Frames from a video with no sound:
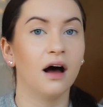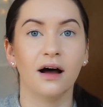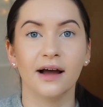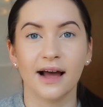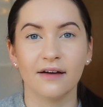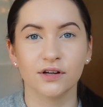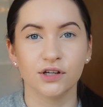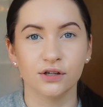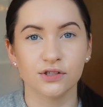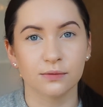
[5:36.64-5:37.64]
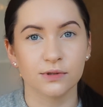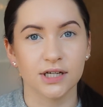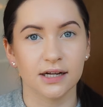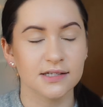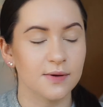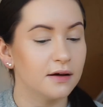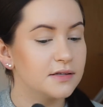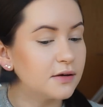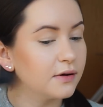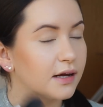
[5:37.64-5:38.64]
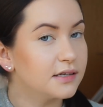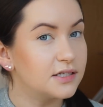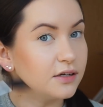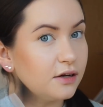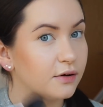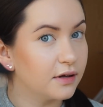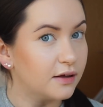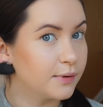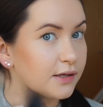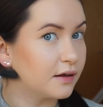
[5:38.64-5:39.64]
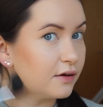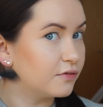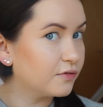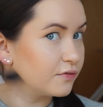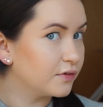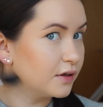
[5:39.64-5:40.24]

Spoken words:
I have a huge double chin as well, so I like to give myself